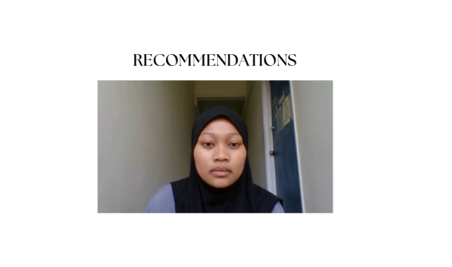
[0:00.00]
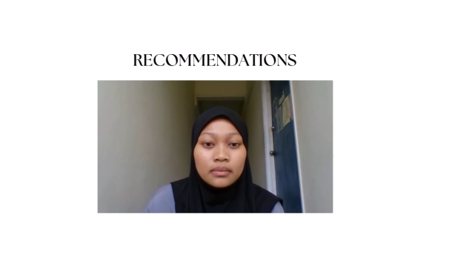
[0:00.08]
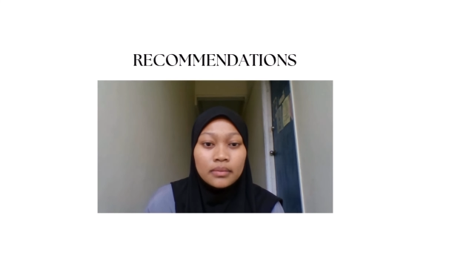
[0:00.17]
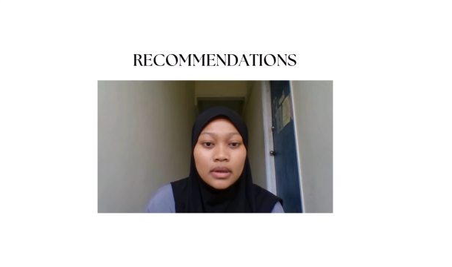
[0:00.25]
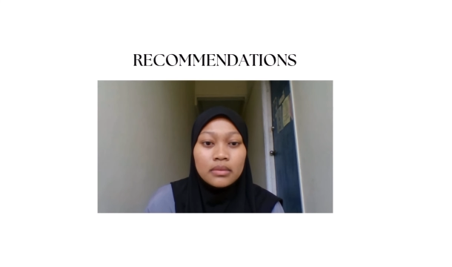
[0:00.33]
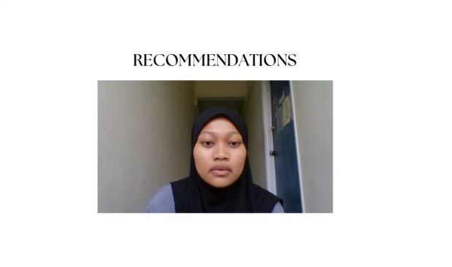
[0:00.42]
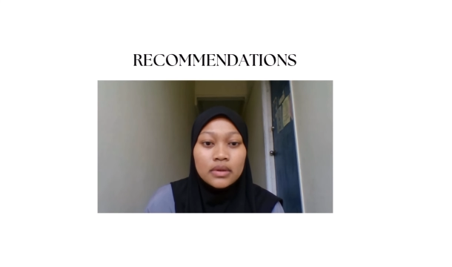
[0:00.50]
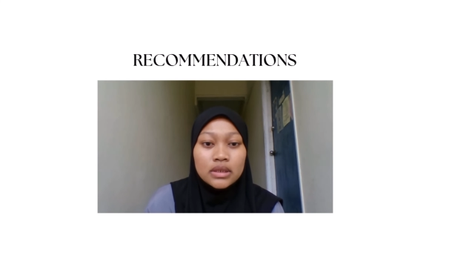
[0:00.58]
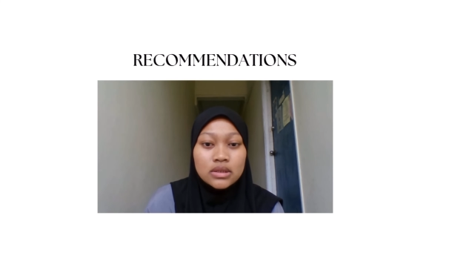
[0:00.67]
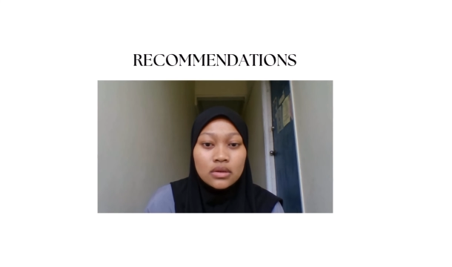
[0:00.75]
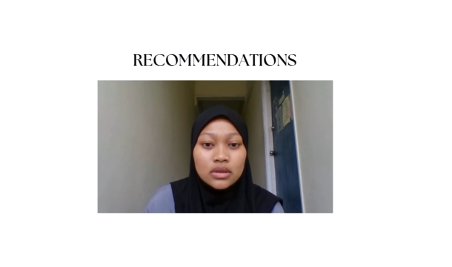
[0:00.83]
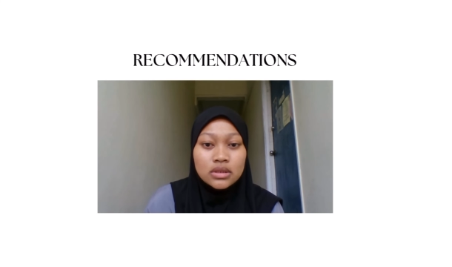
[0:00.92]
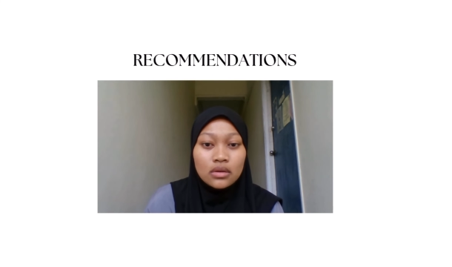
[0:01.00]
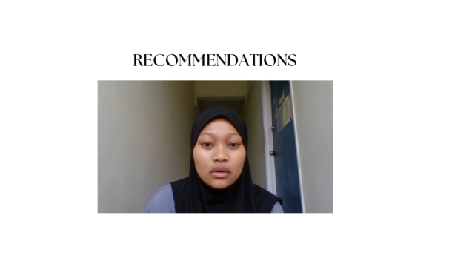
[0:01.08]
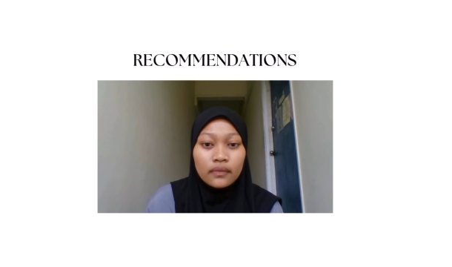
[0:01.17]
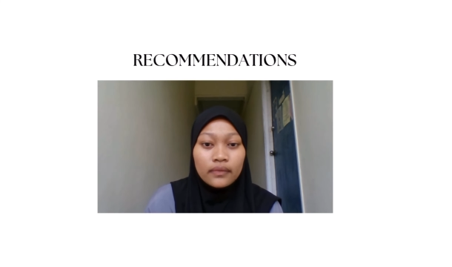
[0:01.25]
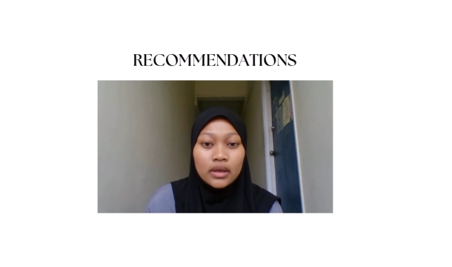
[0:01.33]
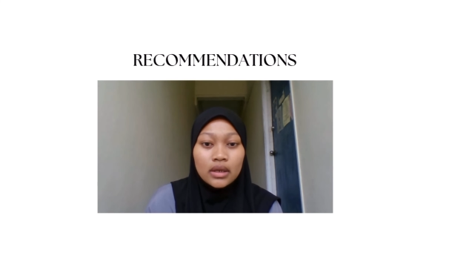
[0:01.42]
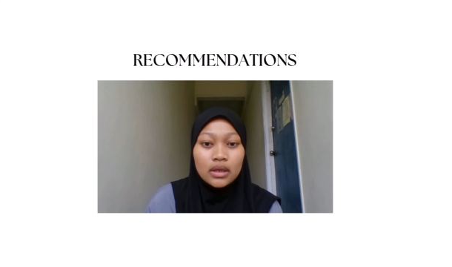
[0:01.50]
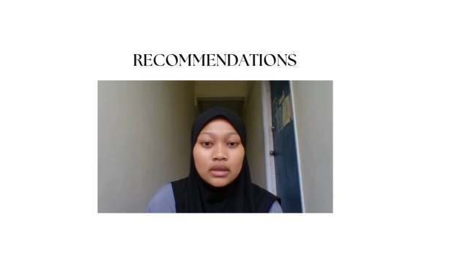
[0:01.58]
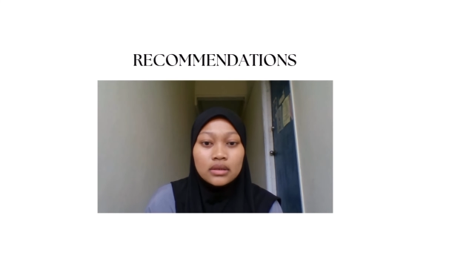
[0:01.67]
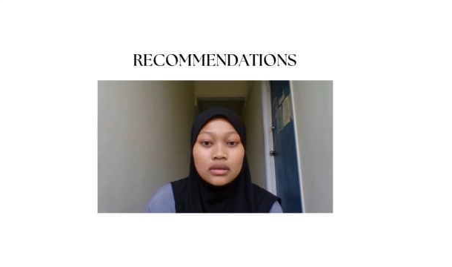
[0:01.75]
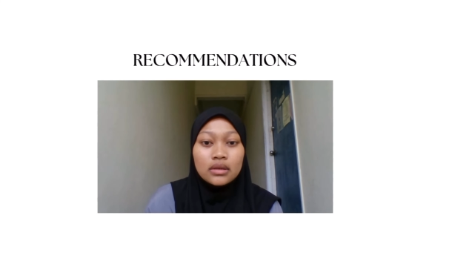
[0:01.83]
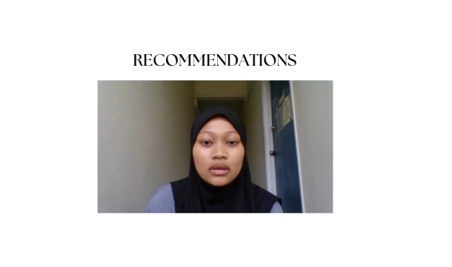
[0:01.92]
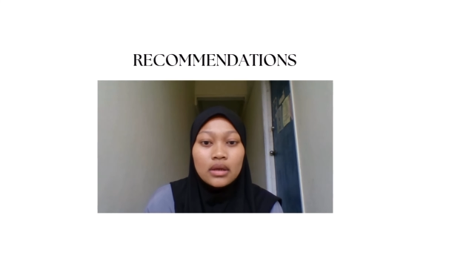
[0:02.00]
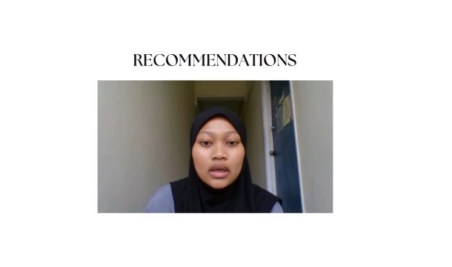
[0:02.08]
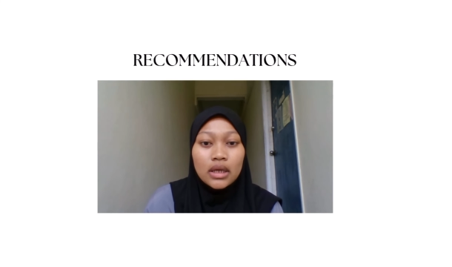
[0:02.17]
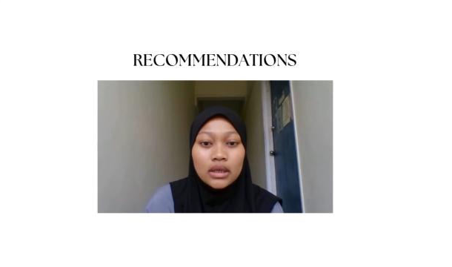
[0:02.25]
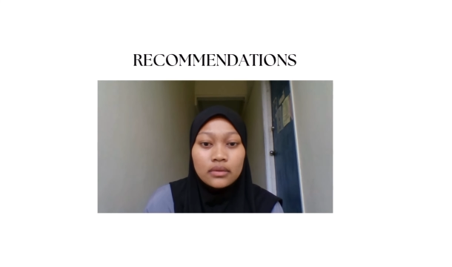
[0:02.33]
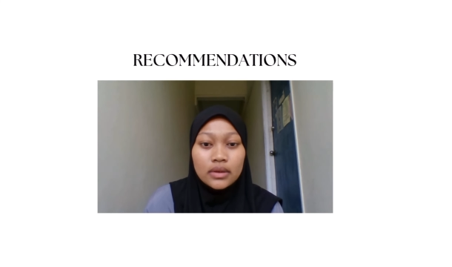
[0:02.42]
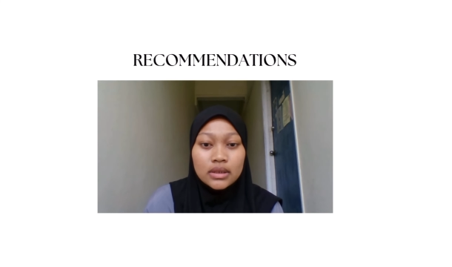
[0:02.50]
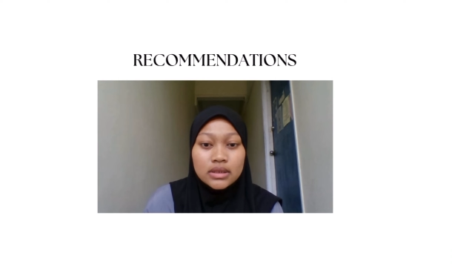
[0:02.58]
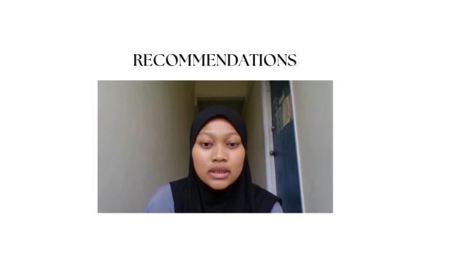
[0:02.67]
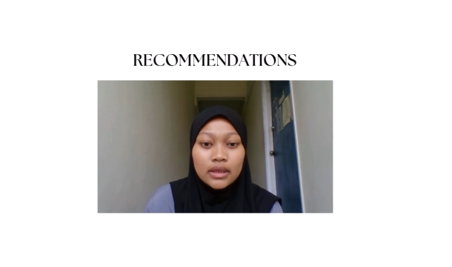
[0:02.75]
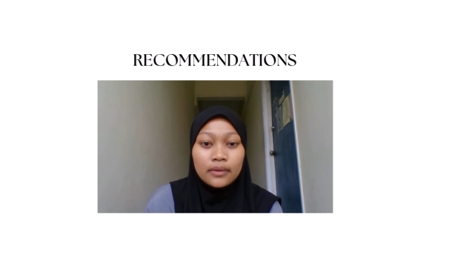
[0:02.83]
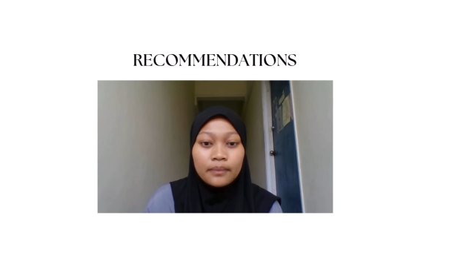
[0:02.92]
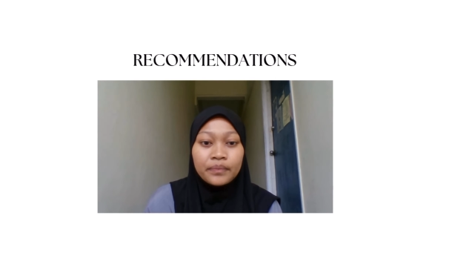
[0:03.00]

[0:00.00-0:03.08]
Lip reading: primary source of inaccuracy.